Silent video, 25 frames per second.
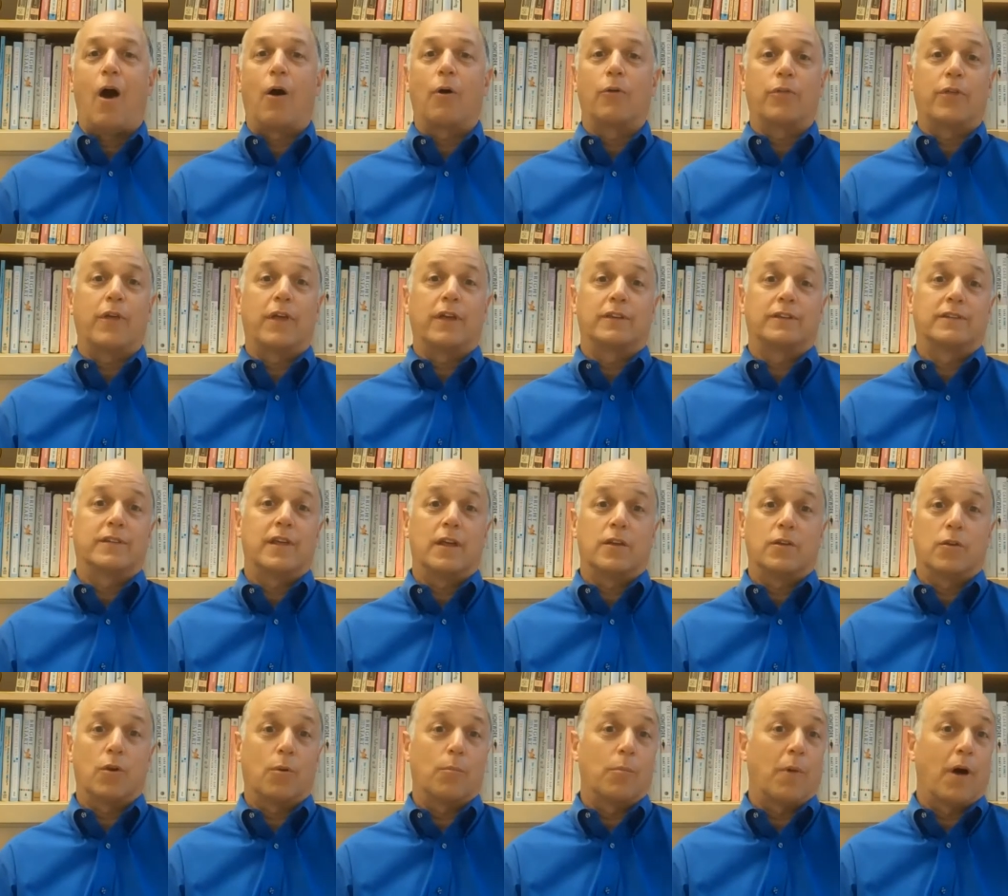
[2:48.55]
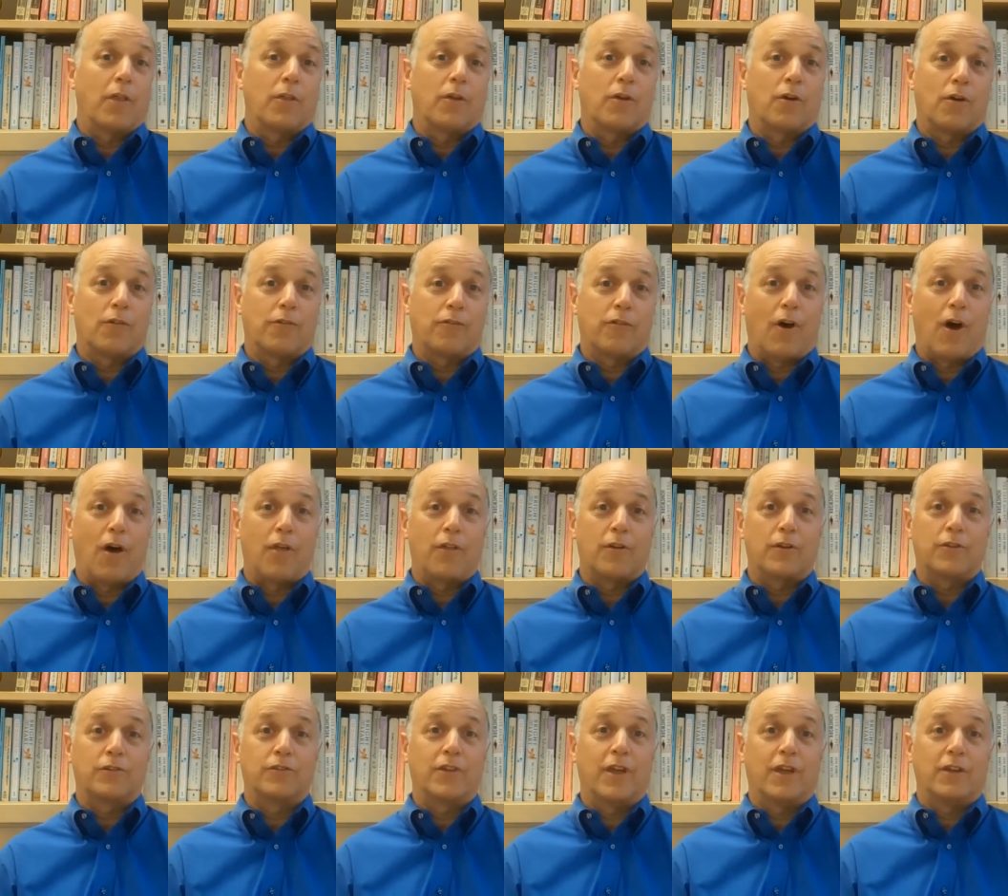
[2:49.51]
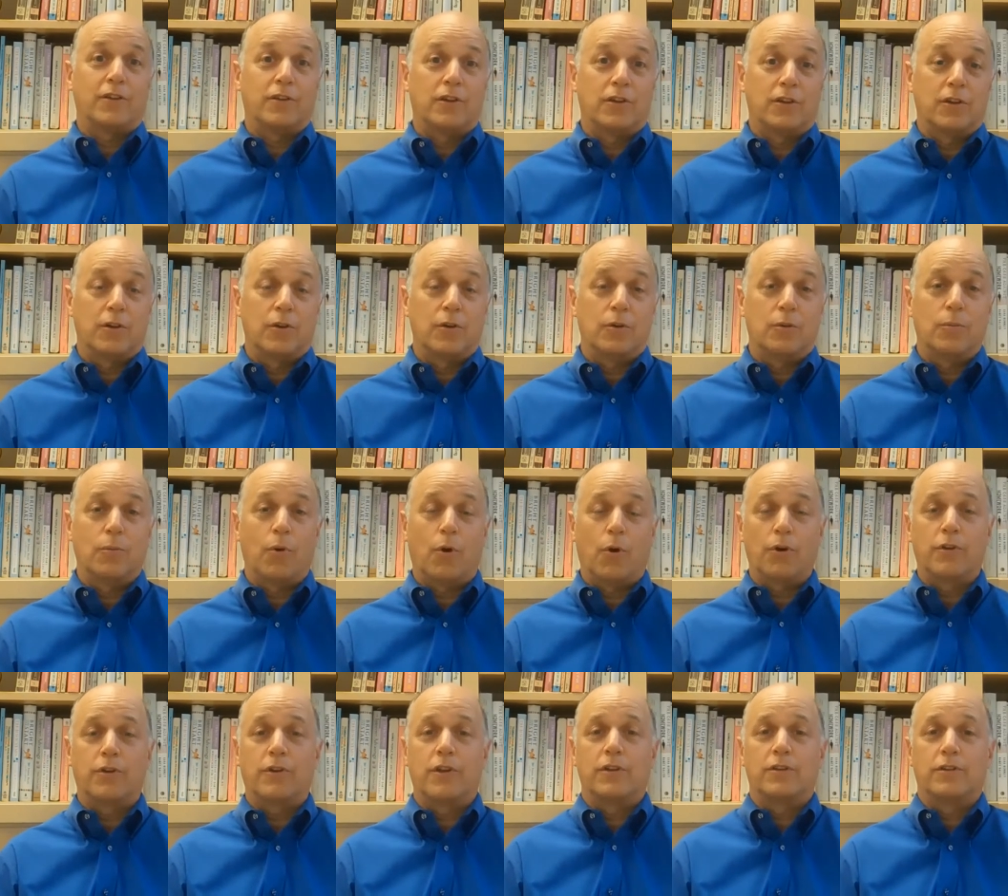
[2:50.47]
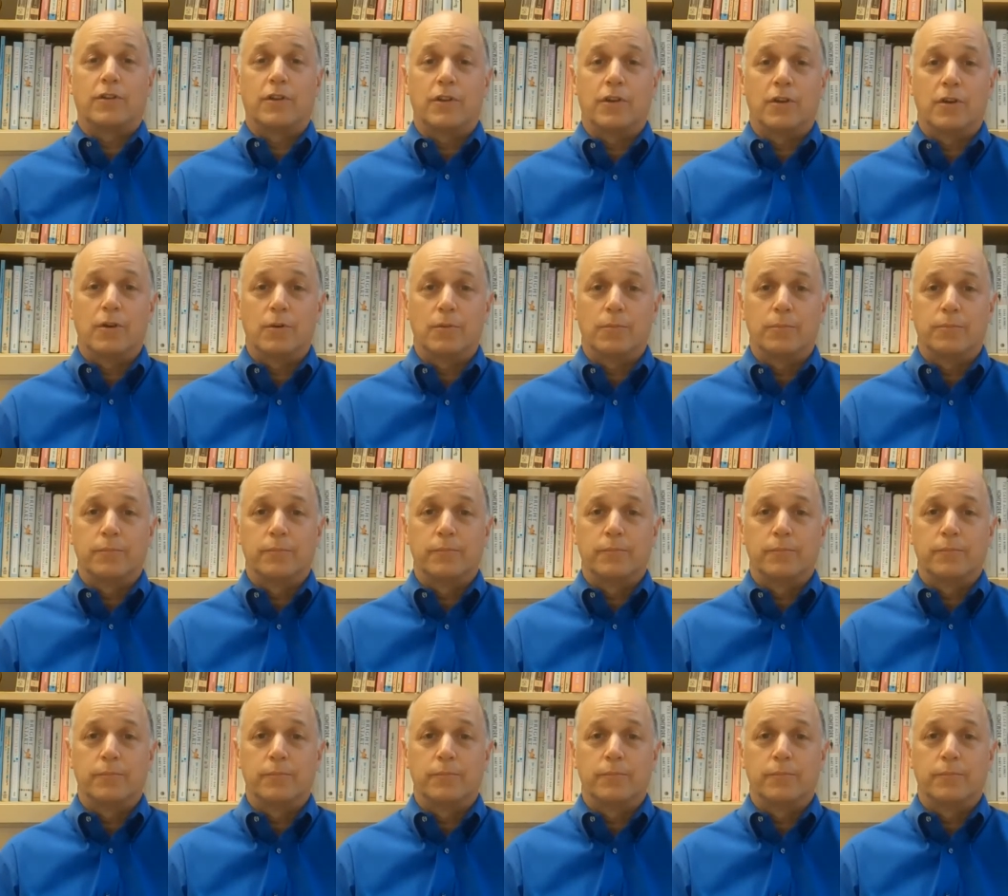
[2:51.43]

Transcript: things that your mother or father said to you or did to you?